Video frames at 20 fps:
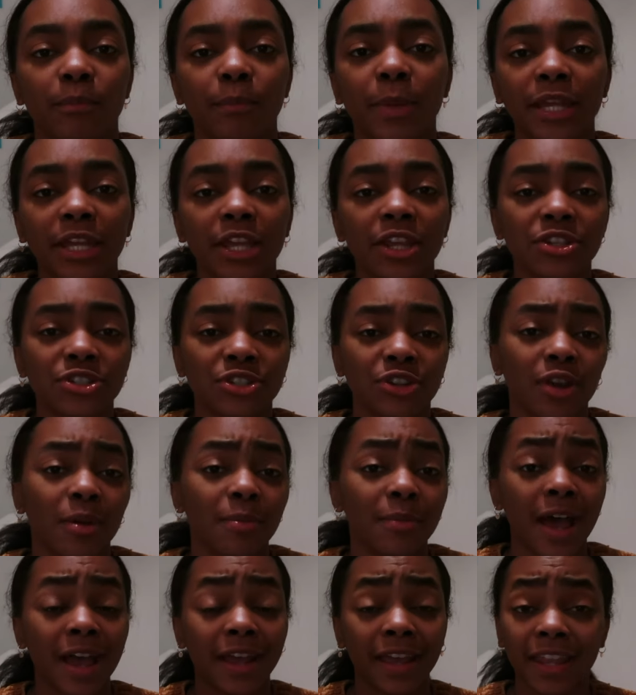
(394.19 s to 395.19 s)
making sure I'm
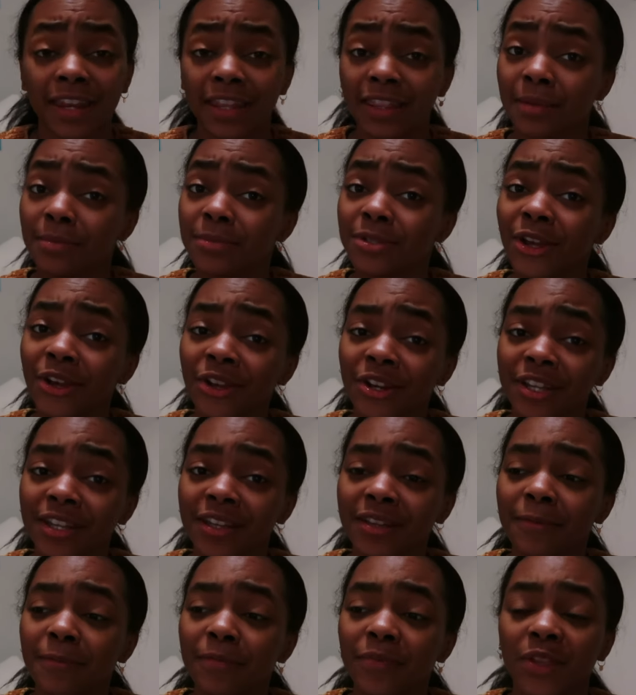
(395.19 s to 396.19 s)
not getting them dirty,